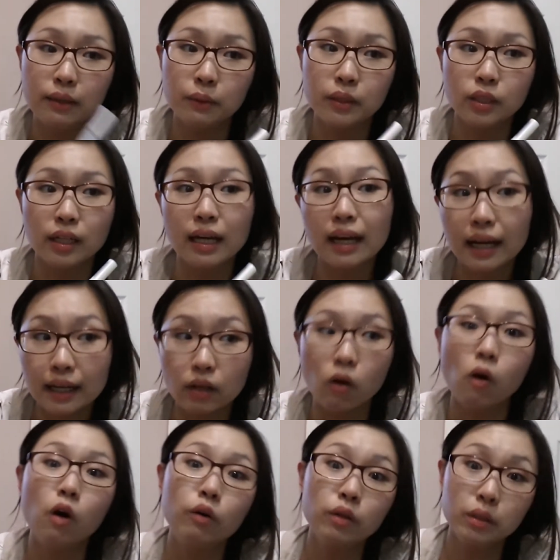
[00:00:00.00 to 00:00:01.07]
want to cut
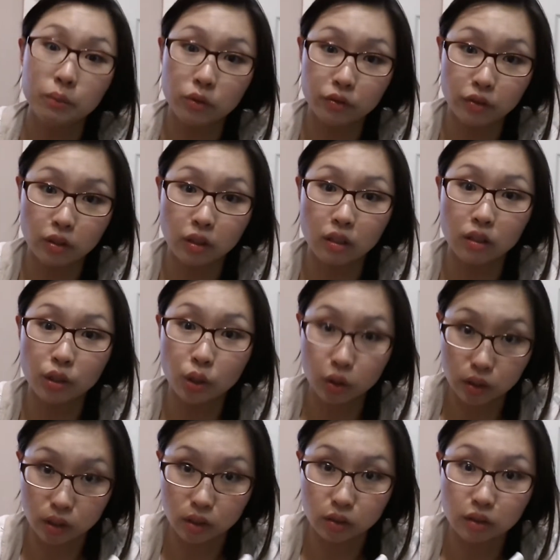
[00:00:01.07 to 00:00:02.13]
or remove your
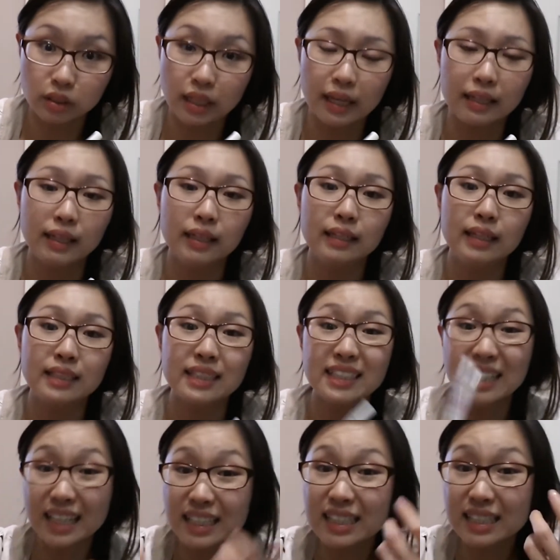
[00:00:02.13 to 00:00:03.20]
cuticles, and then there's a
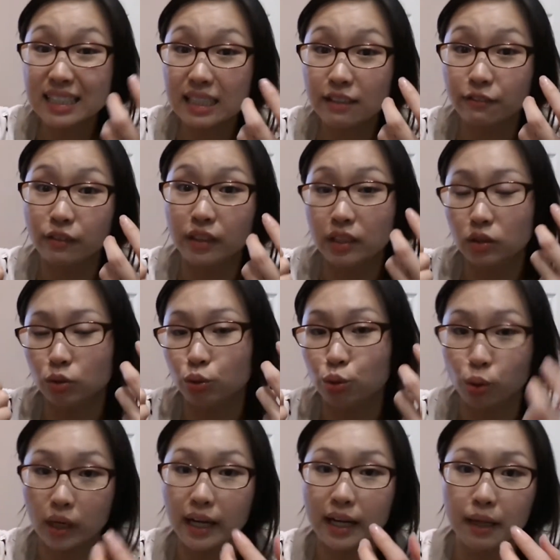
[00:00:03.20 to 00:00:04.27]
tendency for it to
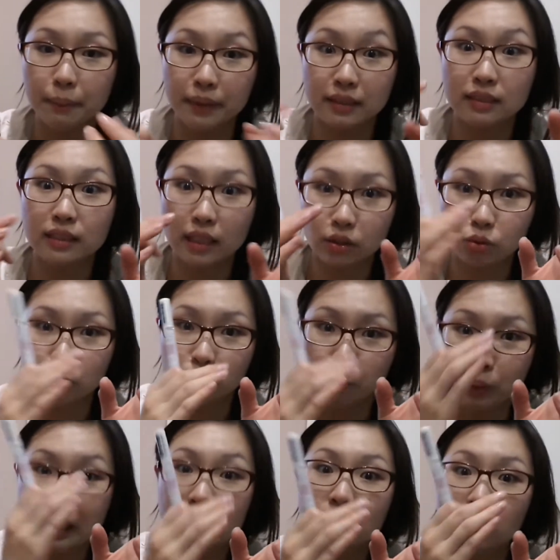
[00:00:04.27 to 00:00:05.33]
dry up and start to
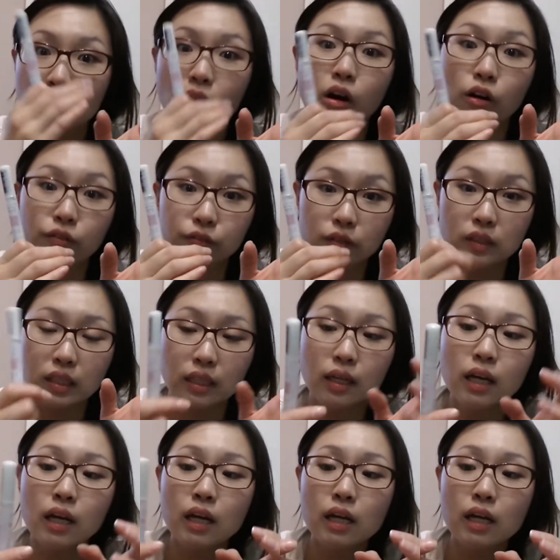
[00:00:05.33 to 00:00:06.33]
peel off, you see.